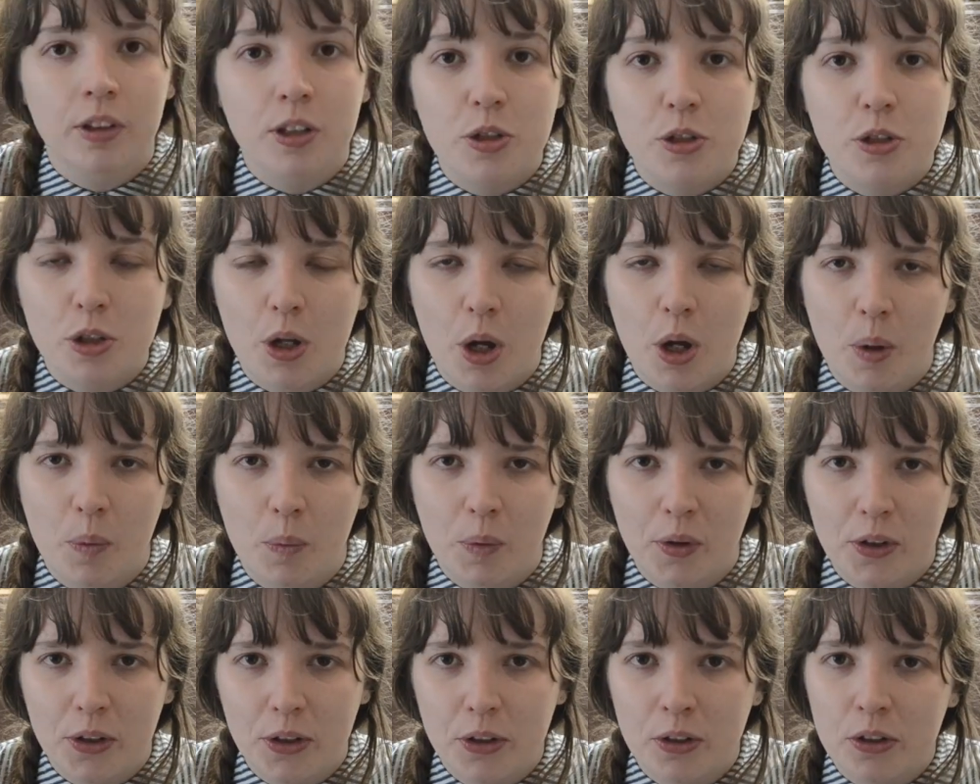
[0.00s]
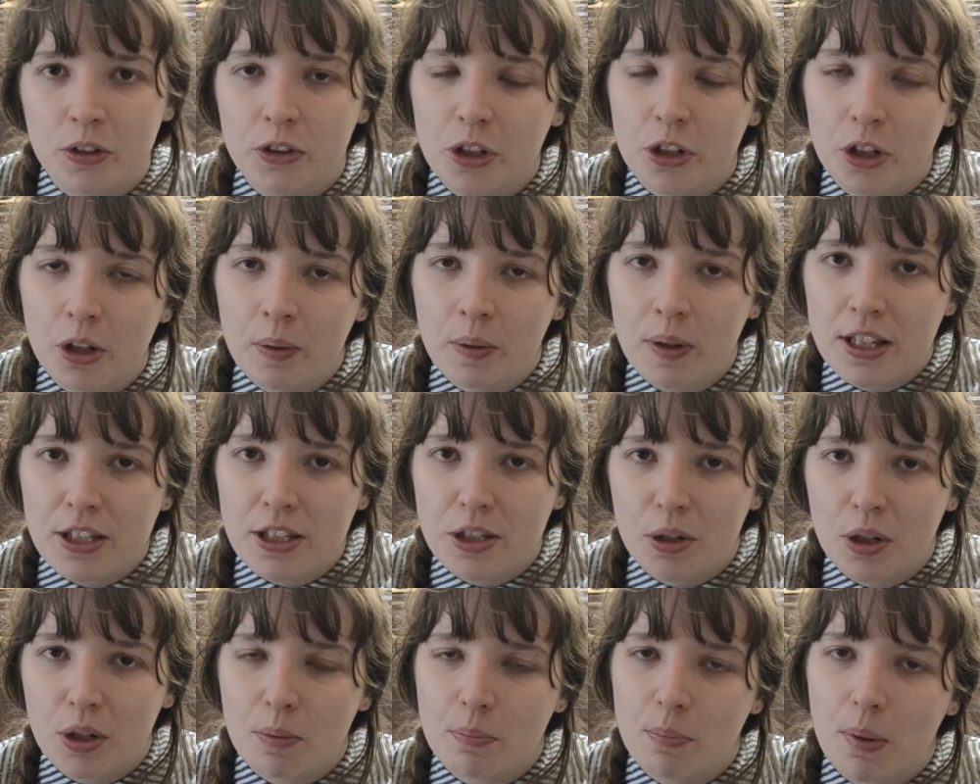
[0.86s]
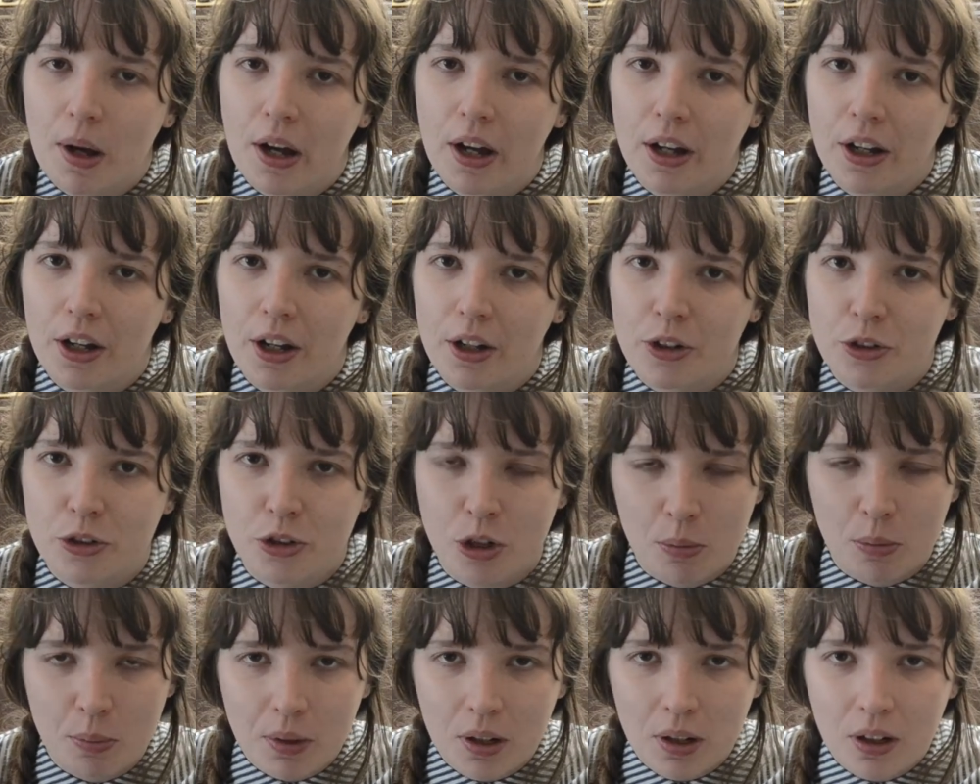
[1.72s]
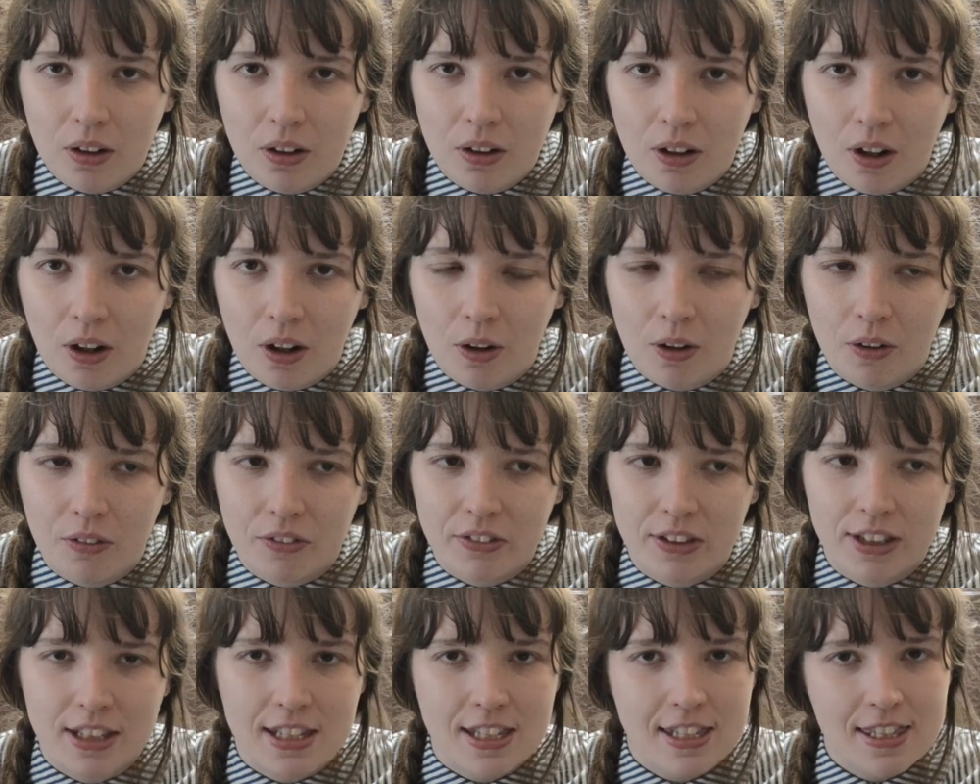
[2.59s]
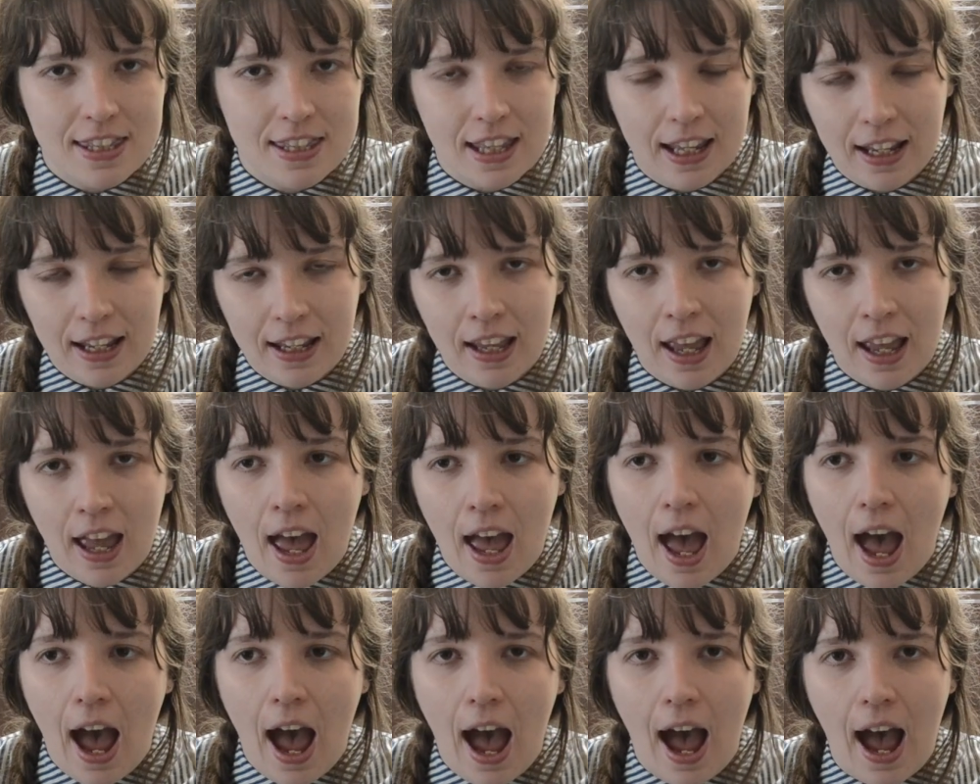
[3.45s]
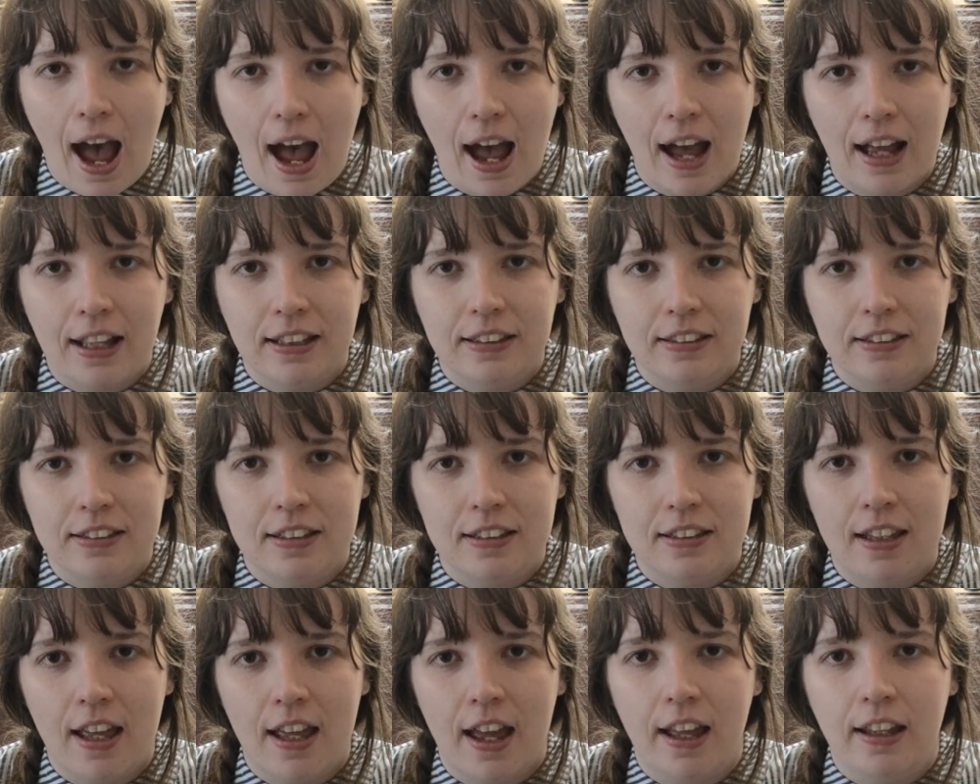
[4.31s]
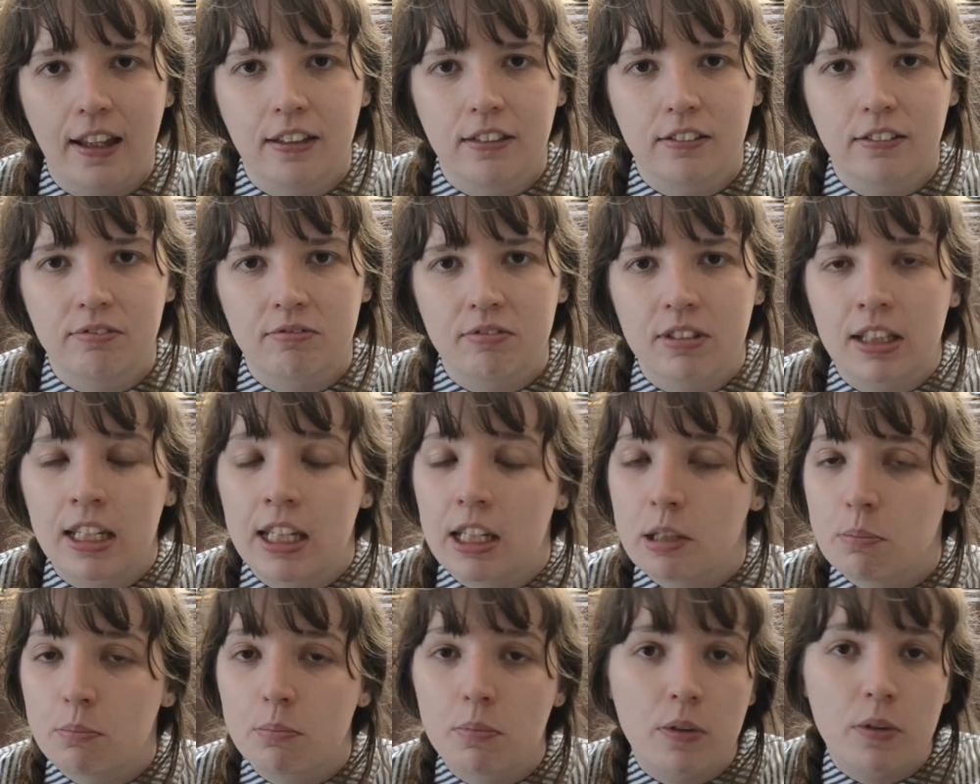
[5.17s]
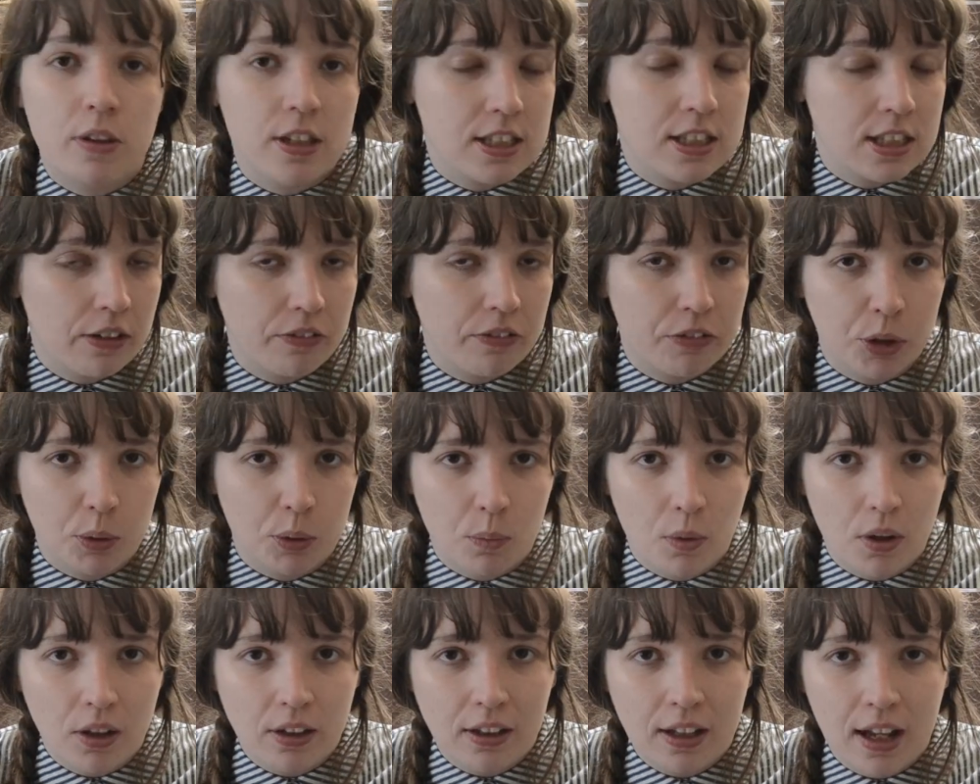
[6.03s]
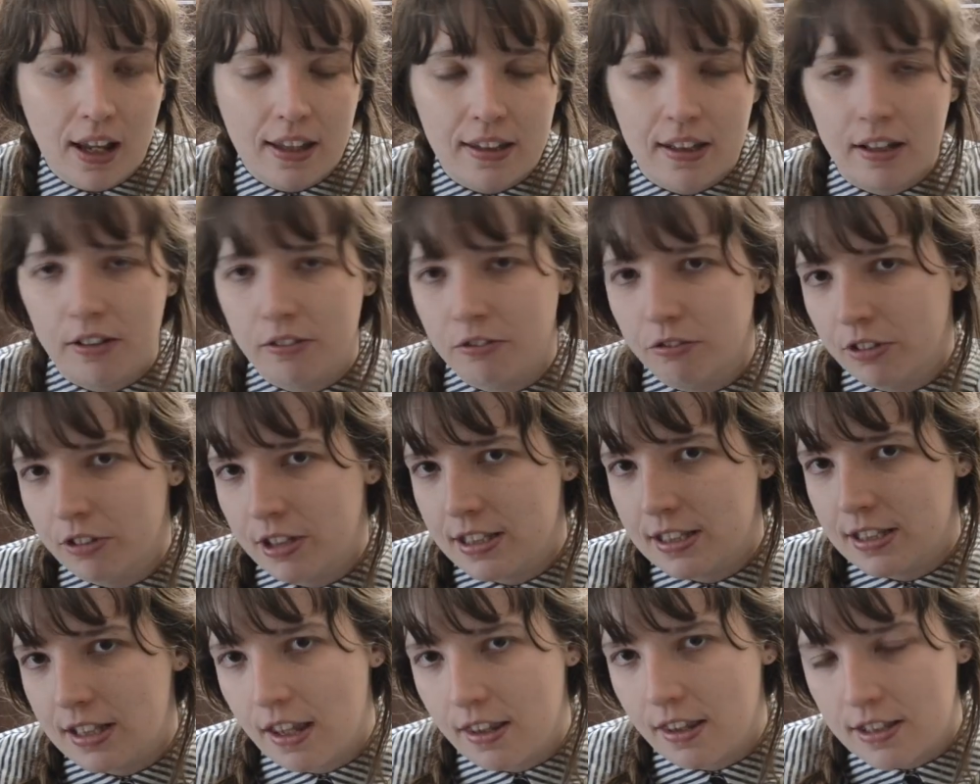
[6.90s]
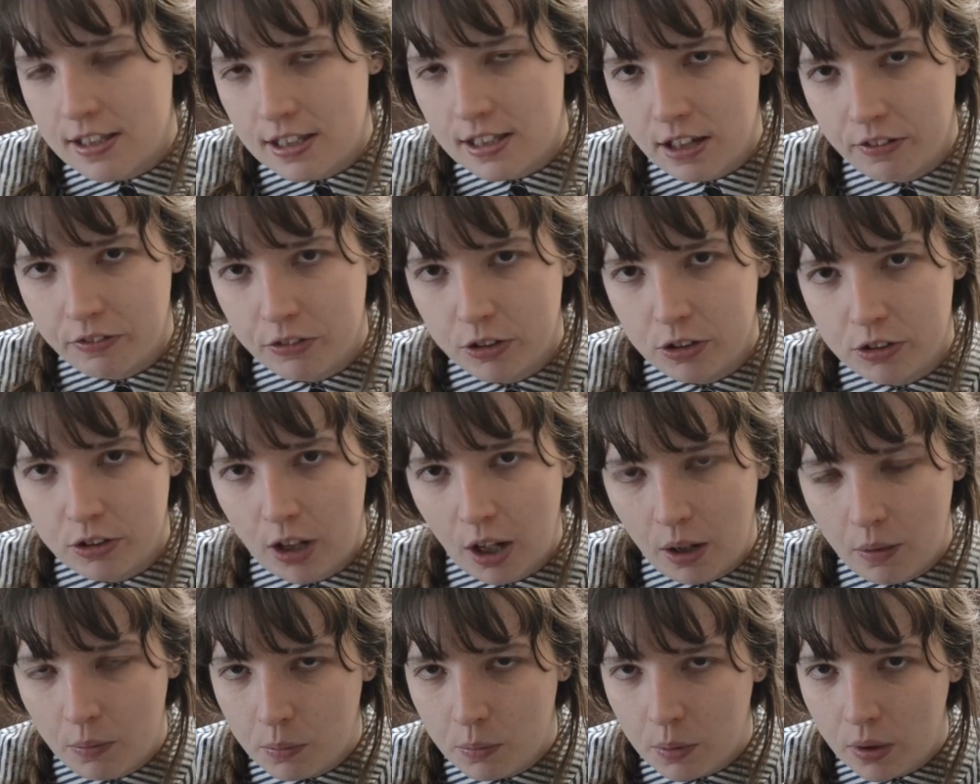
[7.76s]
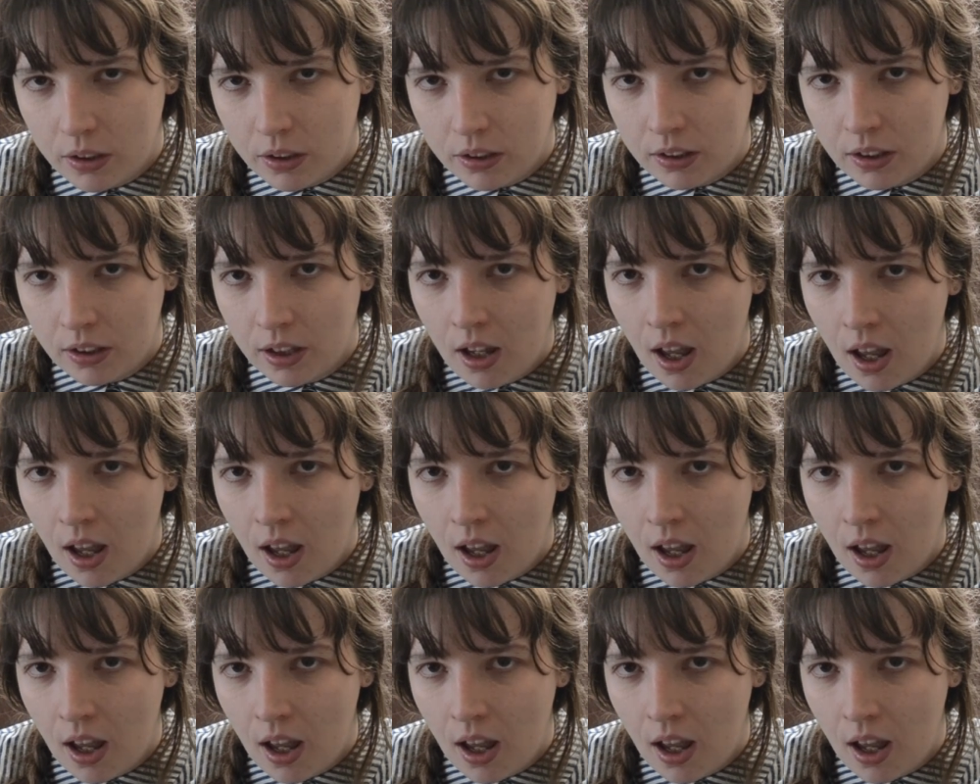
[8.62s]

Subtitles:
So what you can do is you can buy a job lot of this thing and then keep the stuff you want and then resell the stuff you don't want.